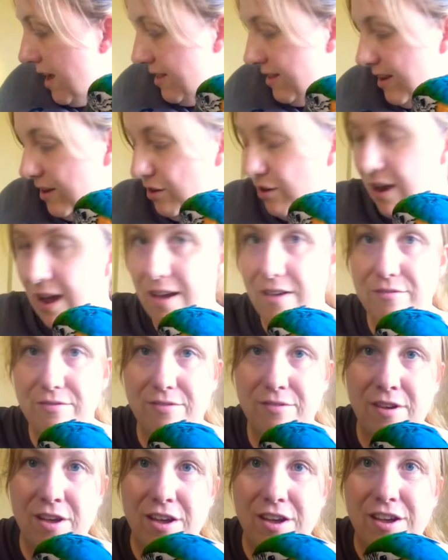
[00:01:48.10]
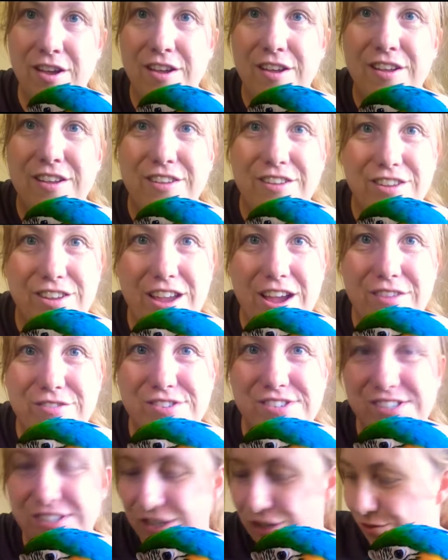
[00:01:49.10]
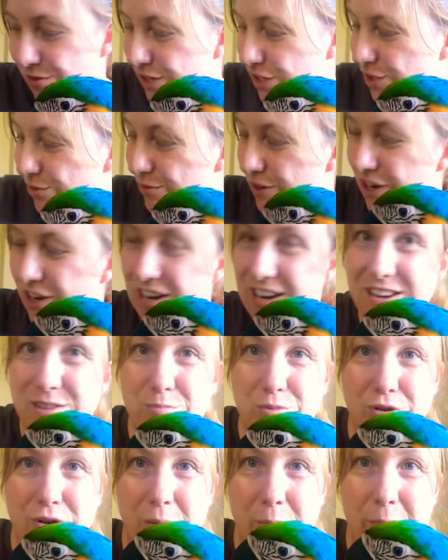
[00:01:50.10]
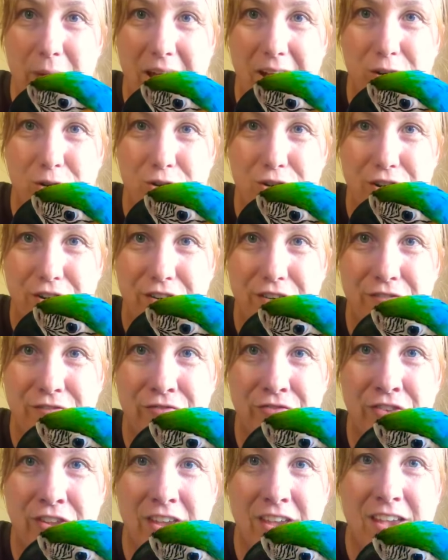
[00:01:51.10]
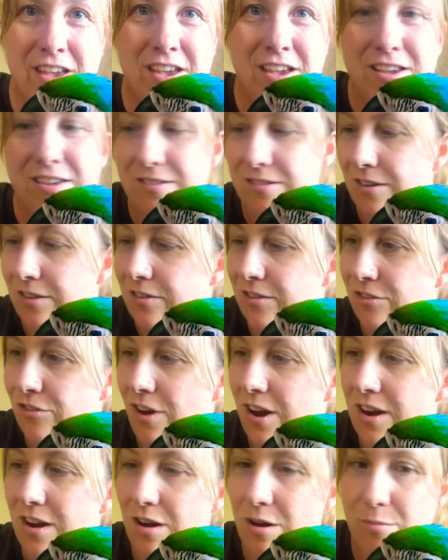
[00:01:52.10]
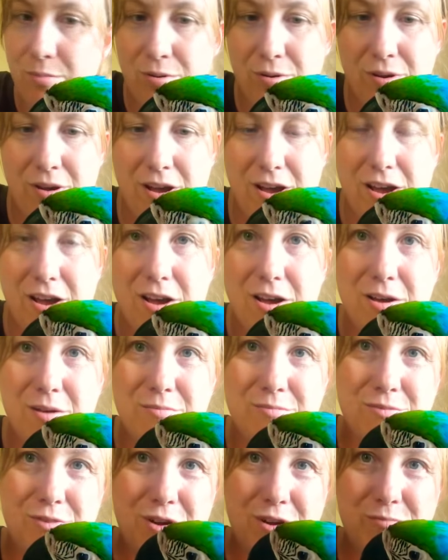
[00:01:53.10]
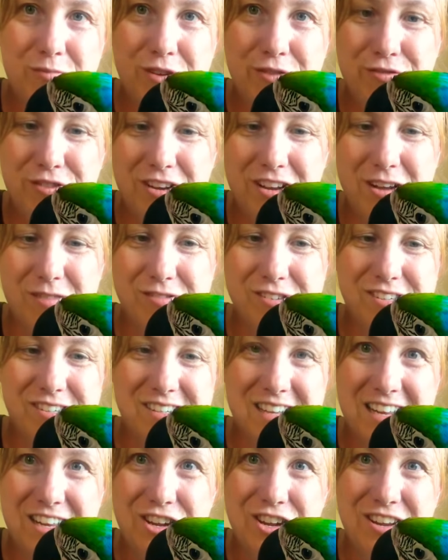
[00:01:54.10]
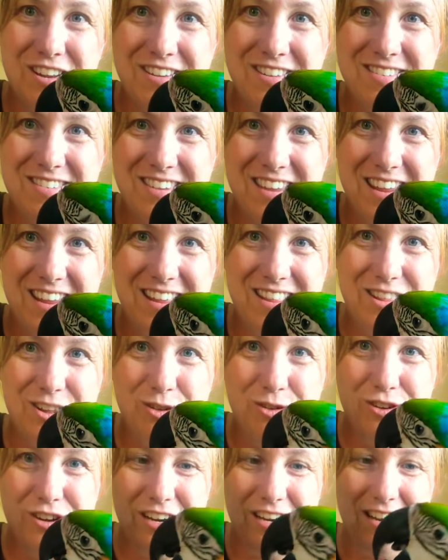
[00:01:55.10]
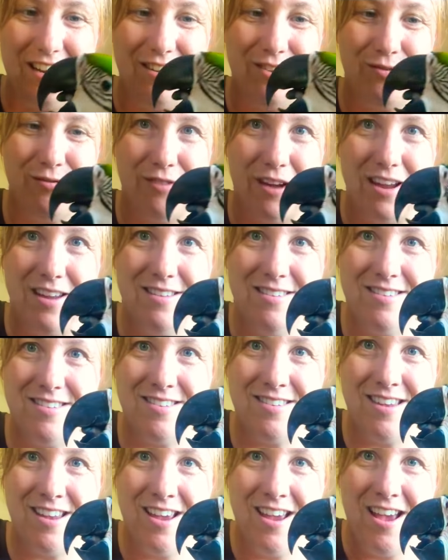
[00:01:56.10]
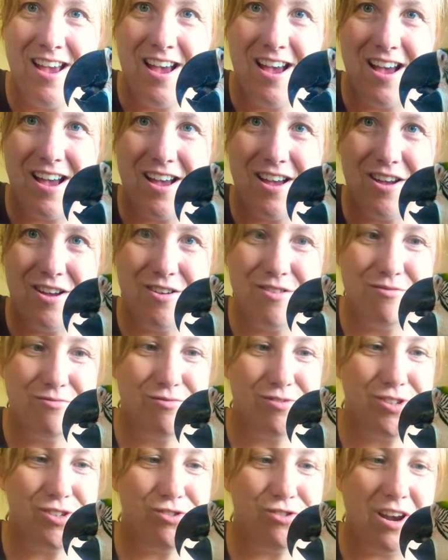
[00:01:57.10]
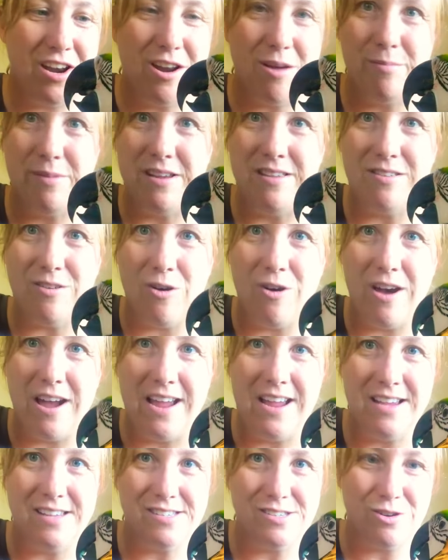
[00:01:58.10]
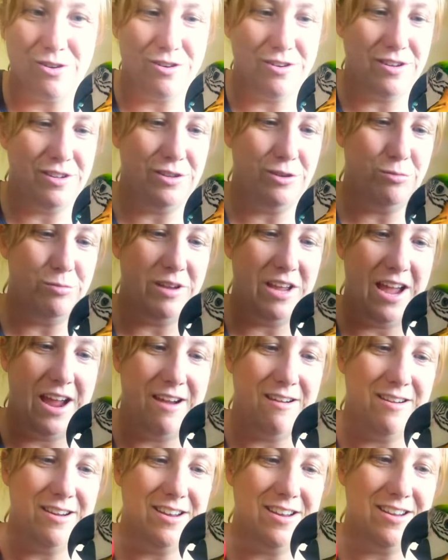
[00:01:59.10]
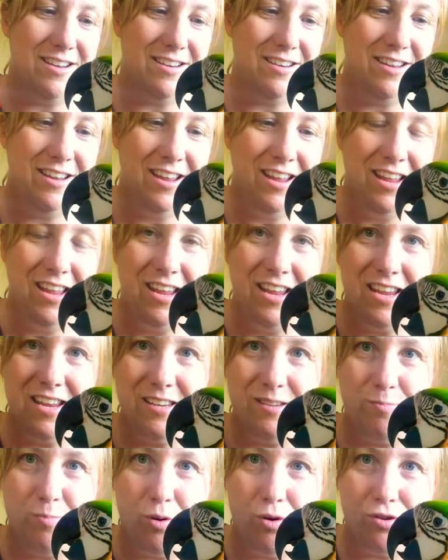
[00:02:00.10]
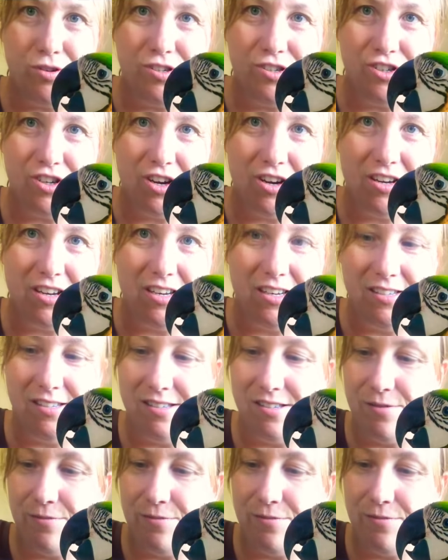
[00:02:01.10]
and then you have the situation where you need to put it back on. So straight up, I'm lifting up this thing, you can see the look in his face. Straight up, his eye has gotten a little bit arrogant, his posture is